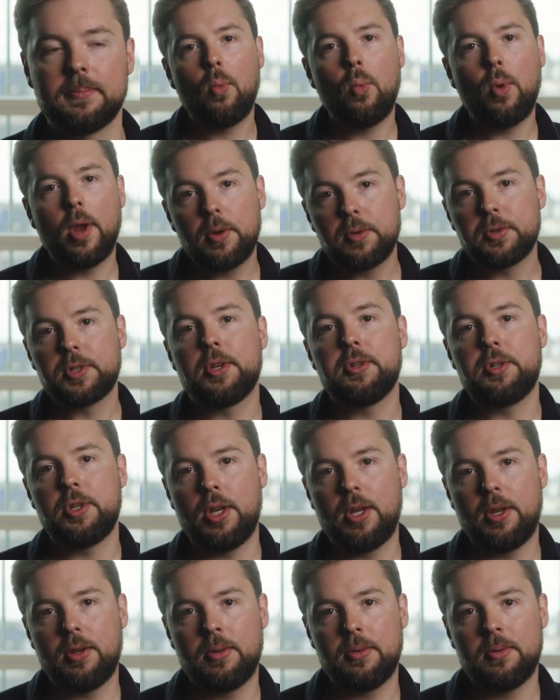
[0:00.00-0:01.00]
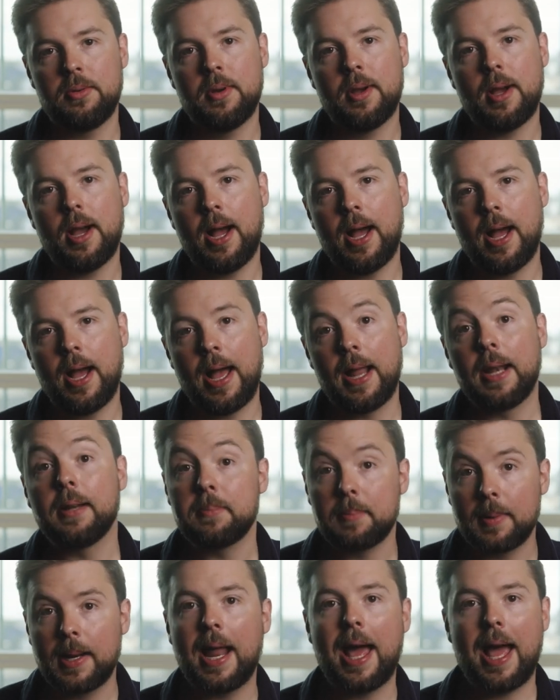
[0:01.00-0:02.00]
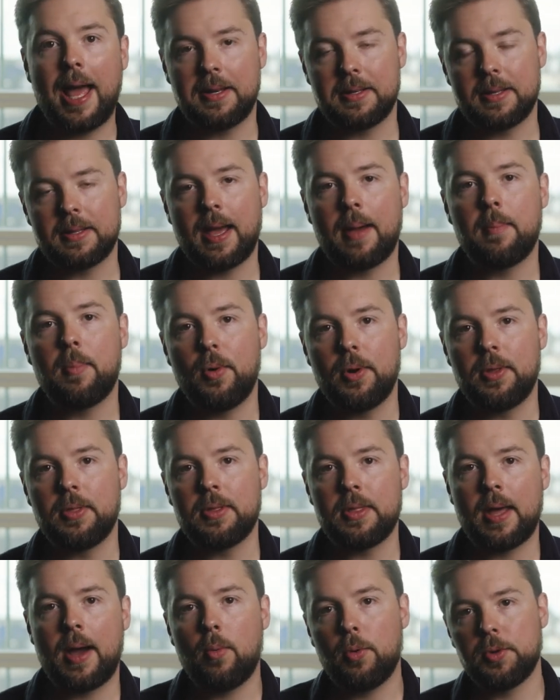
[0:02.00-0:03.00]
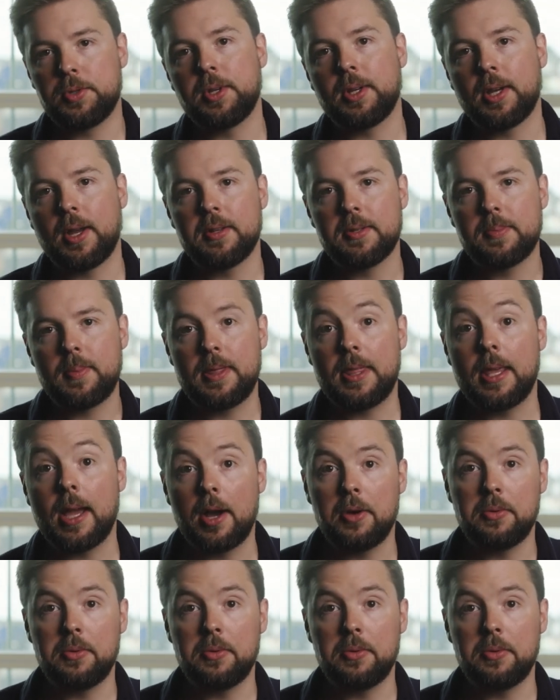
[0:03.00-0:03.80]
We also knew uh, and had planned at that point that that wasn't going to be the